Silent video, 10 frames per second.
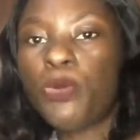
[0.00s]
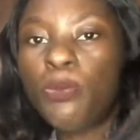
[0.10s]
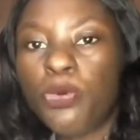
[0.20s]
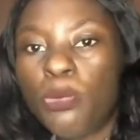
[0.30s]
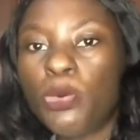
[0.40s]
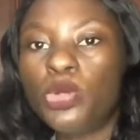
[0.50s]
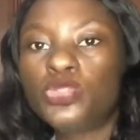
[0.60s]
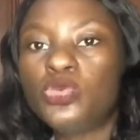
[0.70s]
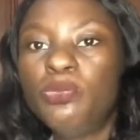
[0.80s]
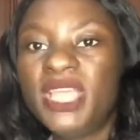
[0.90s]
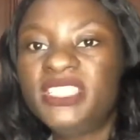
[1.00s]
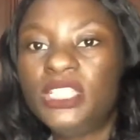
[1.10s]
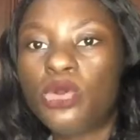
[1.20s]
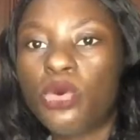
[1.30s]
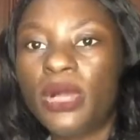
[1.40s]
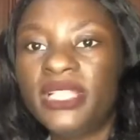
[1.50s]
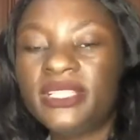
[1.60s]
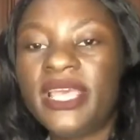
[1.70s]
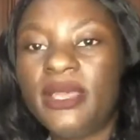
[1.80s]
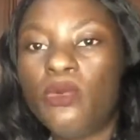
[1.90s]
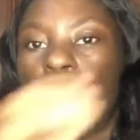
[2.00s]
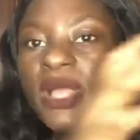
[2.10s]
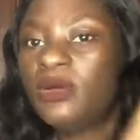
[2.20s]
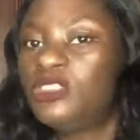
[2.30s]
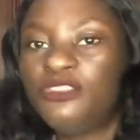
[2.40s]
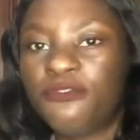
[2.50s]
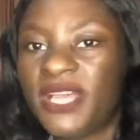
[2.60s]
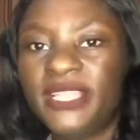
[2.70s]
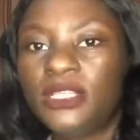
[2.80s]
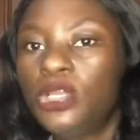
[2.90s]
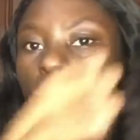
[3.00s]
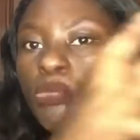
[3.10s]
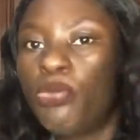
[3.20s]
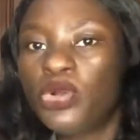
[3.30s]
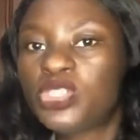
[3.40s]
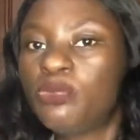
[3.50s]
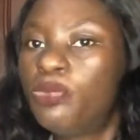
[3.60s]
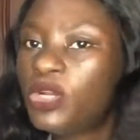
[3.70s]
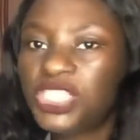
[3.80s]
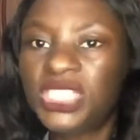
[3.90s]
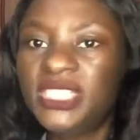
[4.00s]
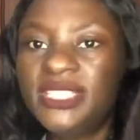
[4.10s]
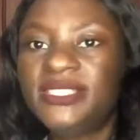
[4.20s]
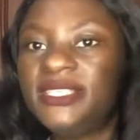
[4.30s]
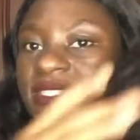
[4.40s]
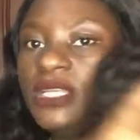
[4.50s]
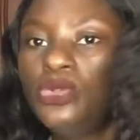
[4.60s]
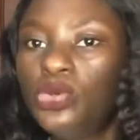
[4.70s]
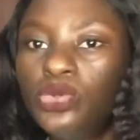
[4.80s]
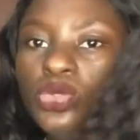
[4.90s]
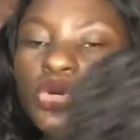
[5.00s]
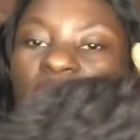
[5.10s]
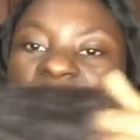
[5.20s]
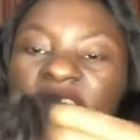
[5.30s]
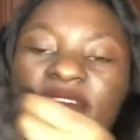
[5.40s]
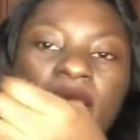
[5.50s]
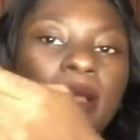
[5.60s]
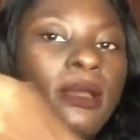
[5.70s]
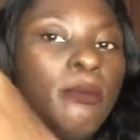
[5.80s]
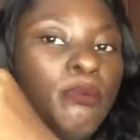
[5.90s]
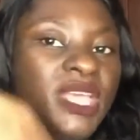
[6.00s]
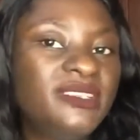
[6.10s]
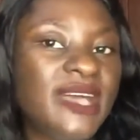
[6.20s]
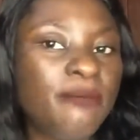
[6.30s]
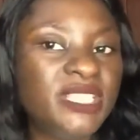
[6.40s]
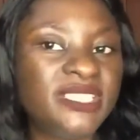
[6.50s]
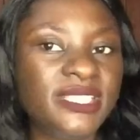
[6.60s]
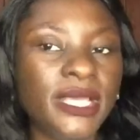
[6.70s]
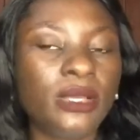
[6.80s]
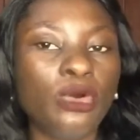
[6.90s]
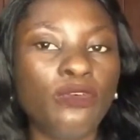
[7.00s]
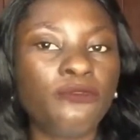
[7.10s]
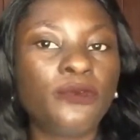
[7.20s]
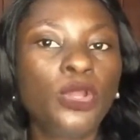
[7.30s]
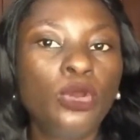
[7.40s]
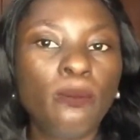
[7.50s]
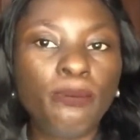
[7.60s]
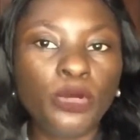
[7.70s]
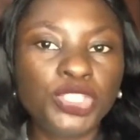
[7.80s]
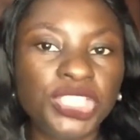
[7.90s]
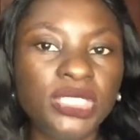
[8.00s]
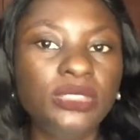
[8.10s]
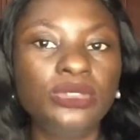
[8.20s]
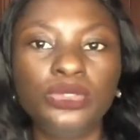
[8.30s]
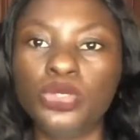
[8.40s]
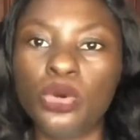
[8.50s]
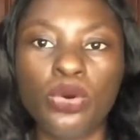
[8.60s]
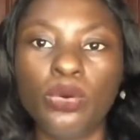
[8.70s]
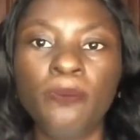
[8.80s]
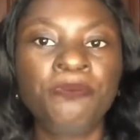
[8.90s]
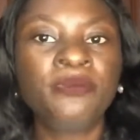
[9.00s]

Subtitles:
pop up, or to make the coil well defined. But brushing it is a no. Don't ever make that mistake of brushing your